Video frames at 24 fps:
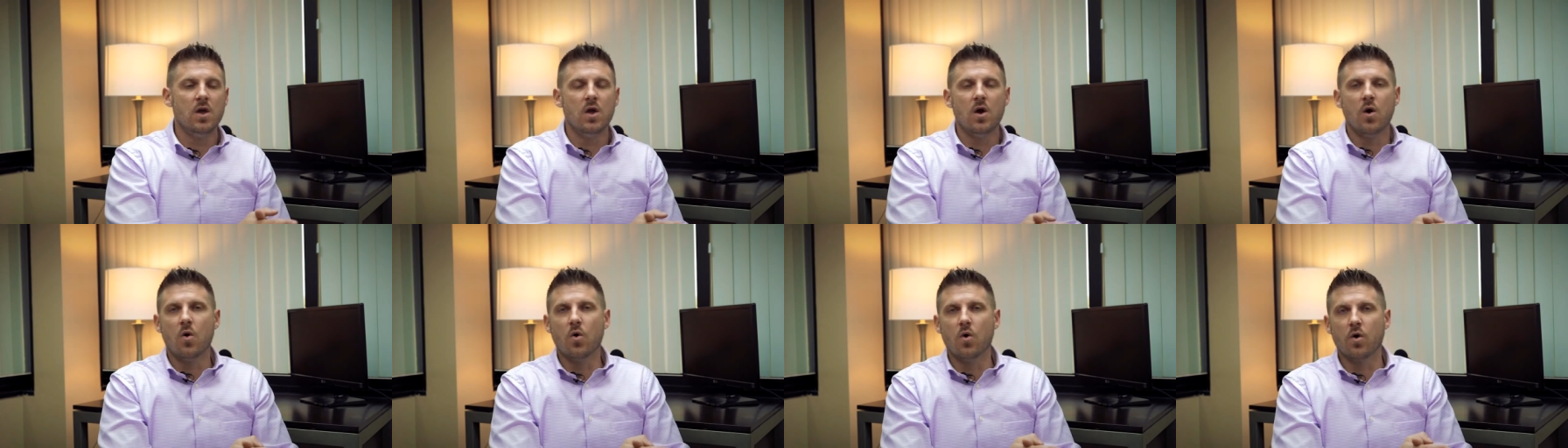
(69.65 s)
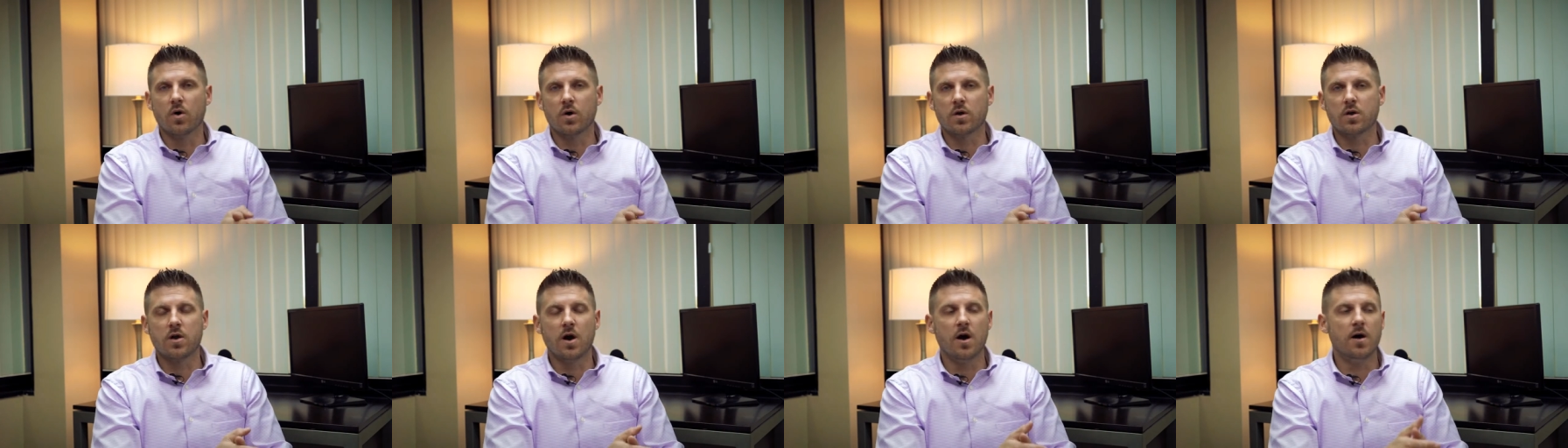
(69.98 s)

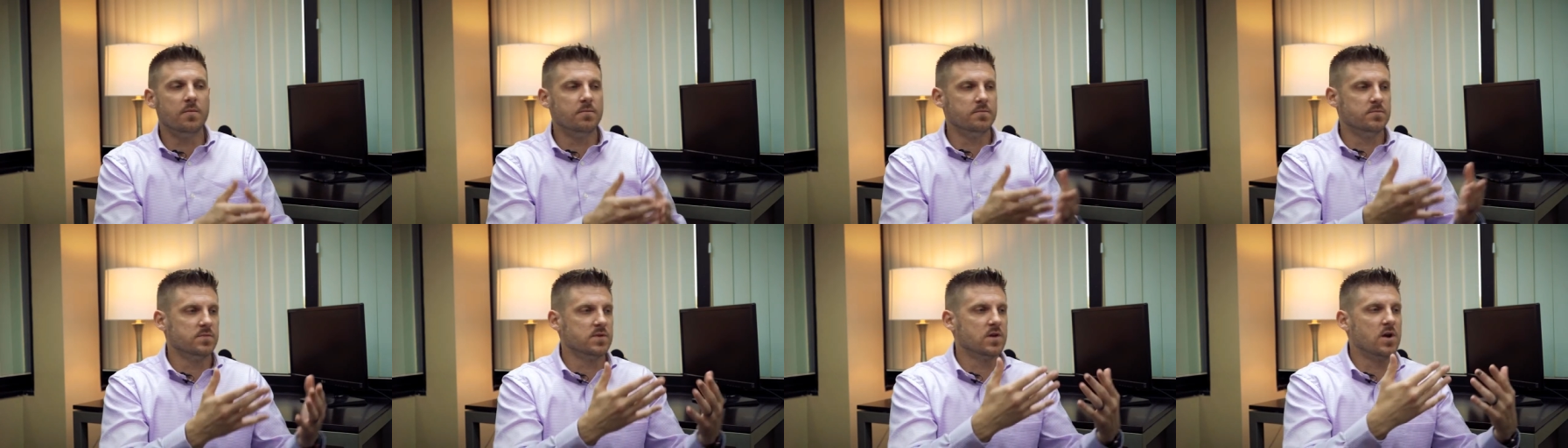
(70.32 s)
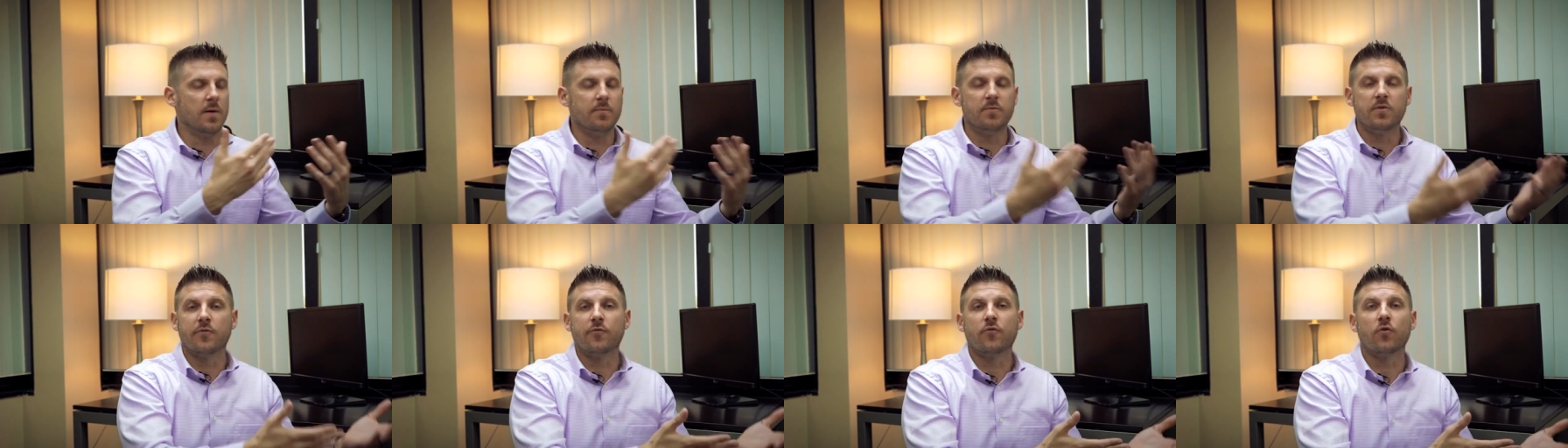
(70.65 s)
or come,
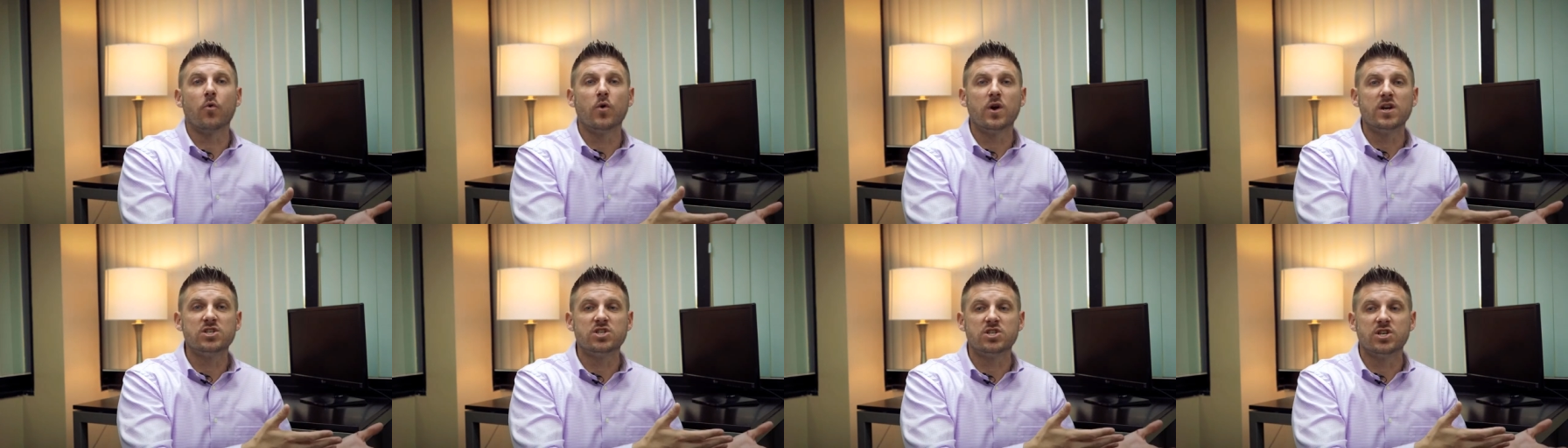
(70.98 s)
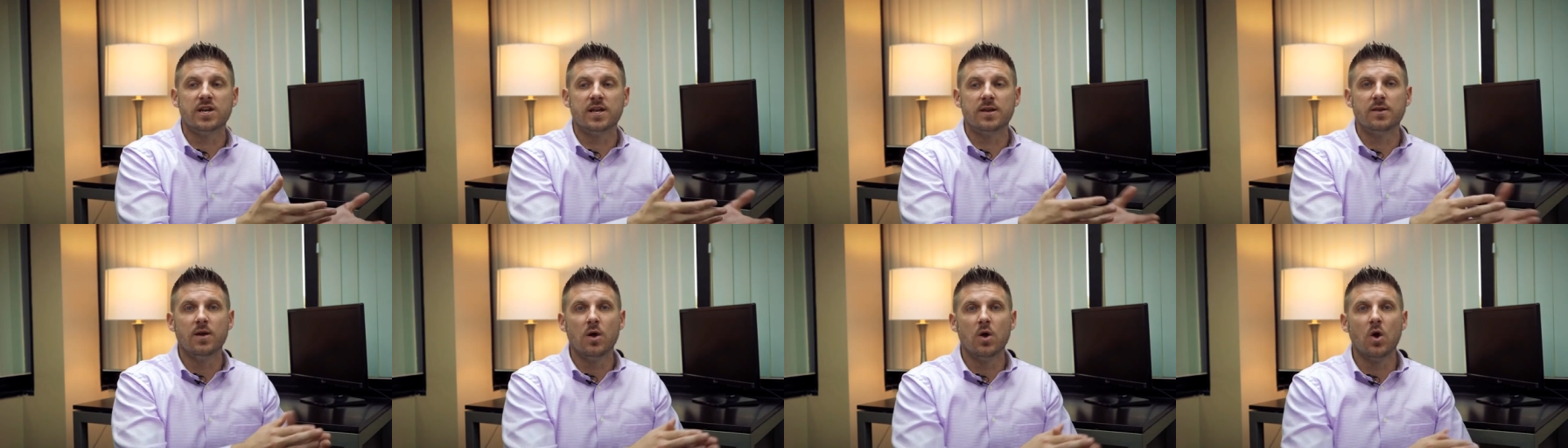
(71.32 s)
come to
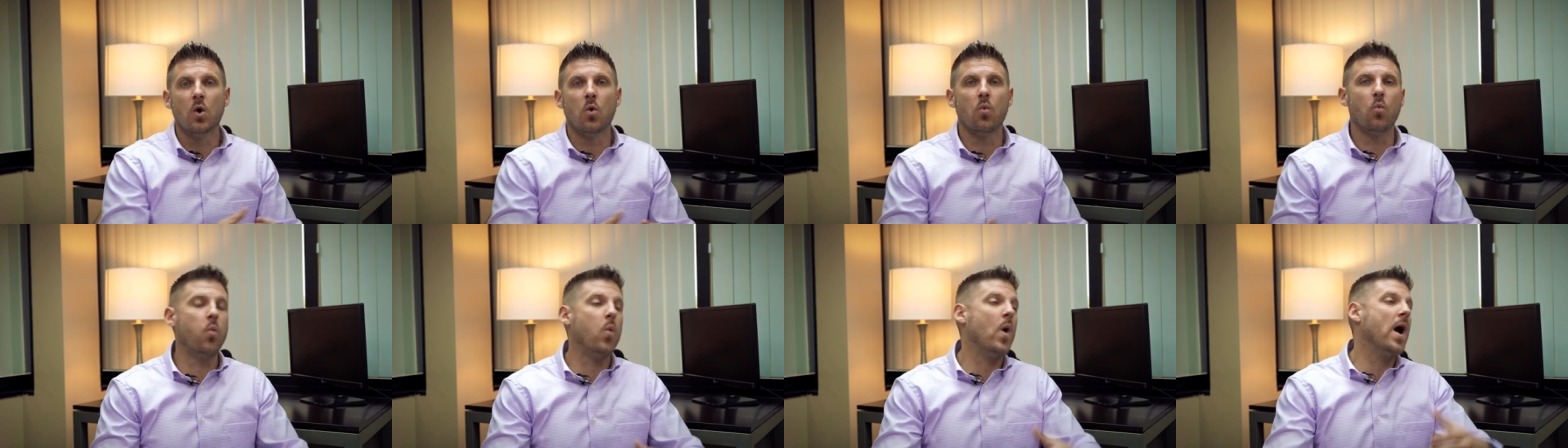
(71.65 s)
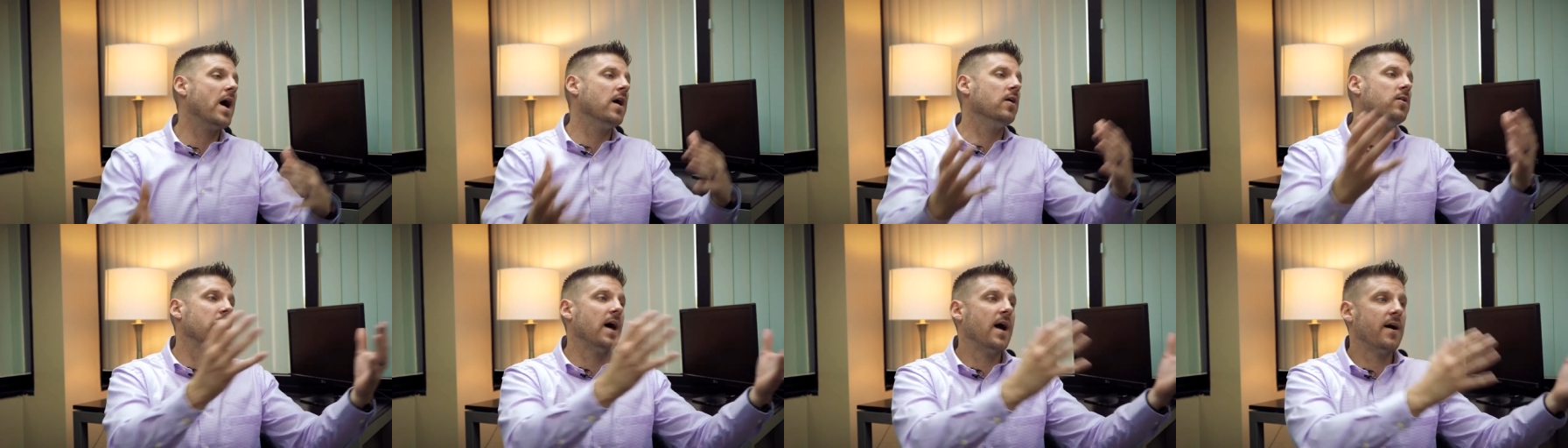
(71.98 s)
fruition
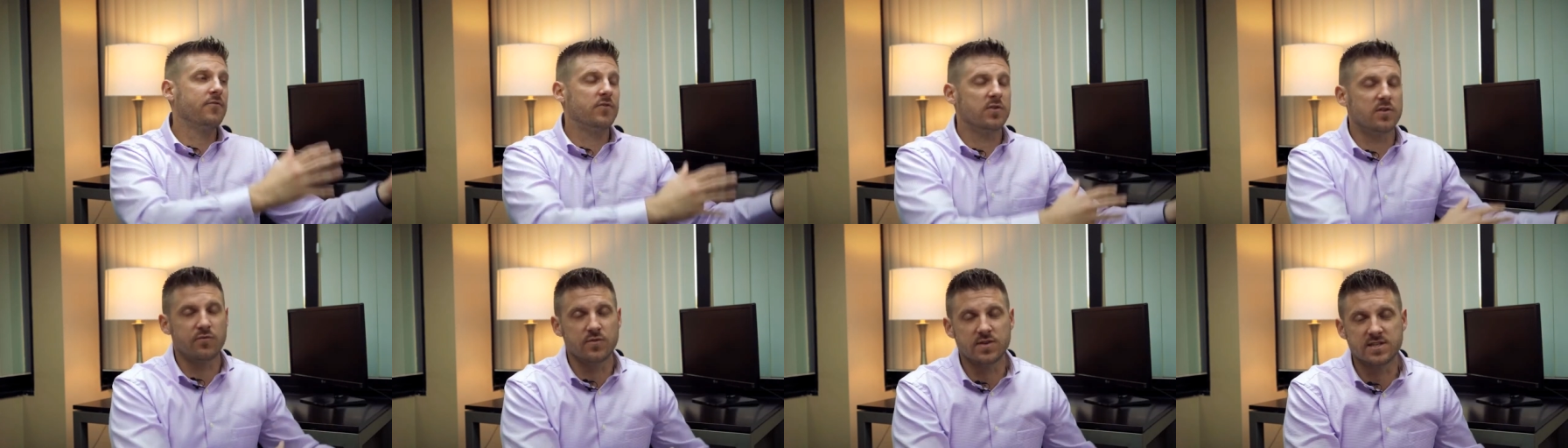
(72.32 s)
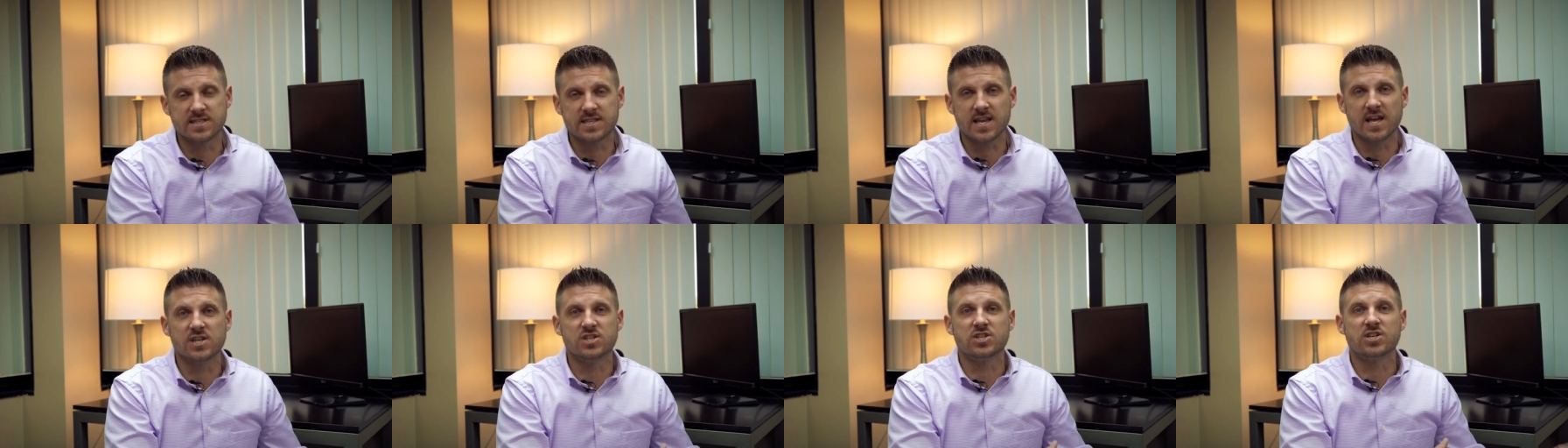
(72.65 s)
well after the
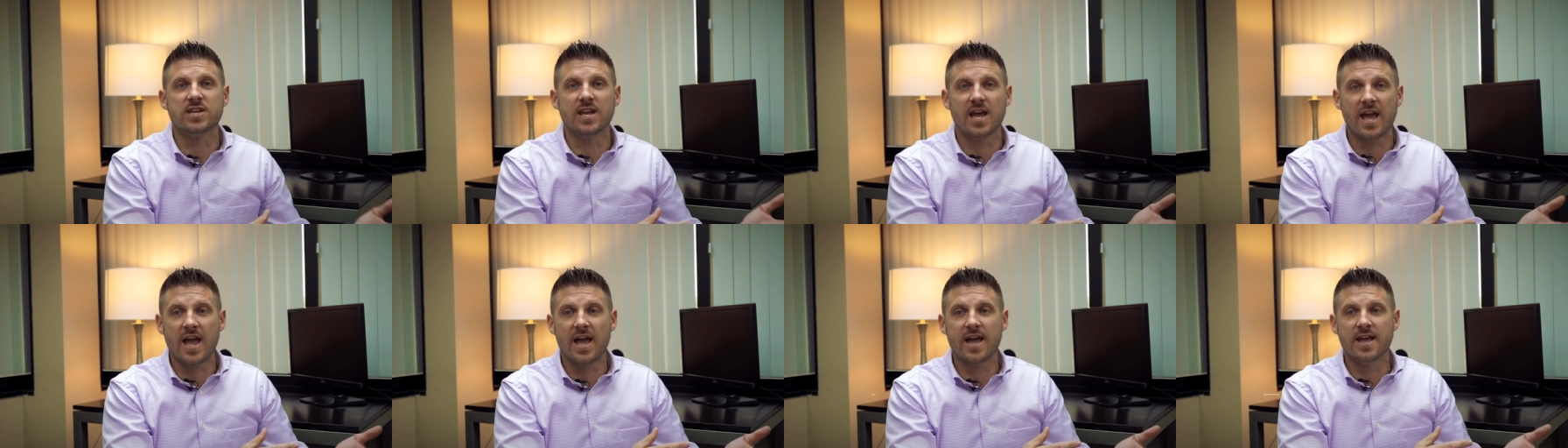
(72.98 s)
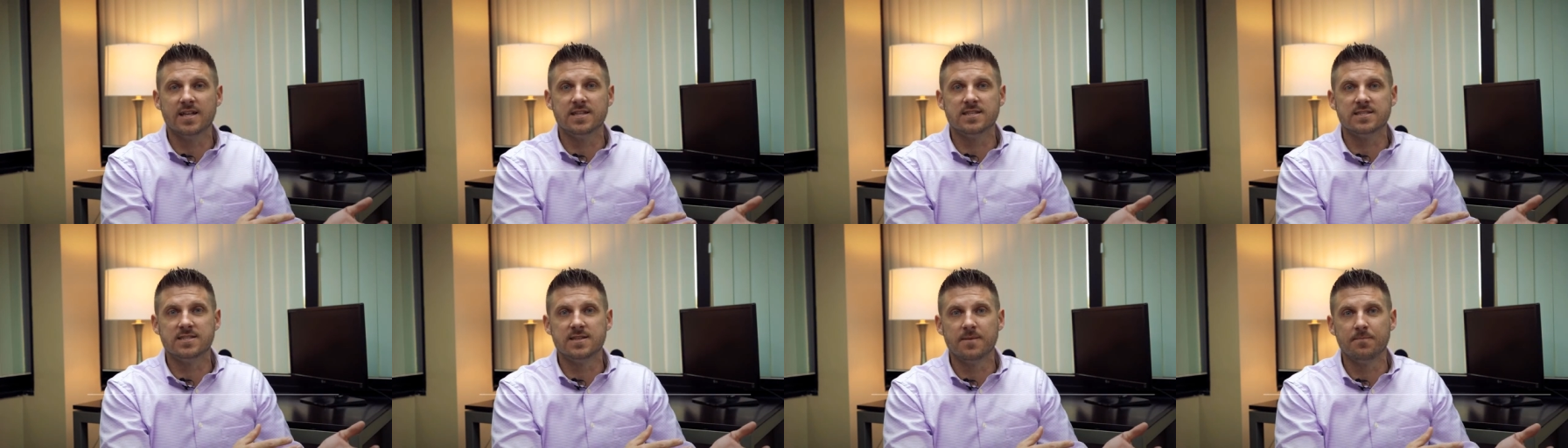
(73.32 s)
recession
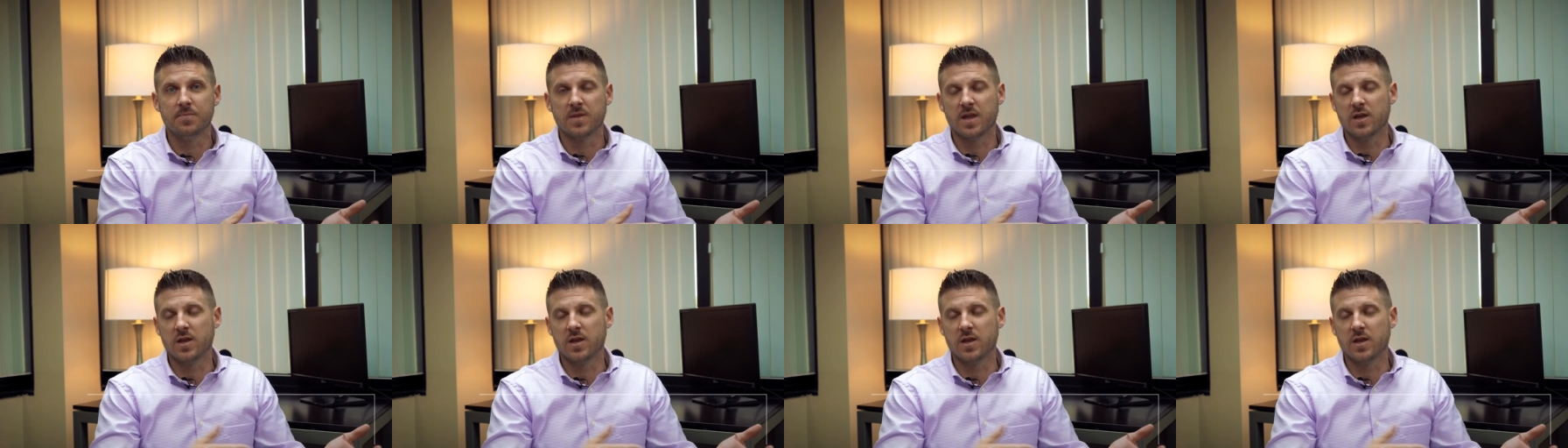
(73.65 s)
ends.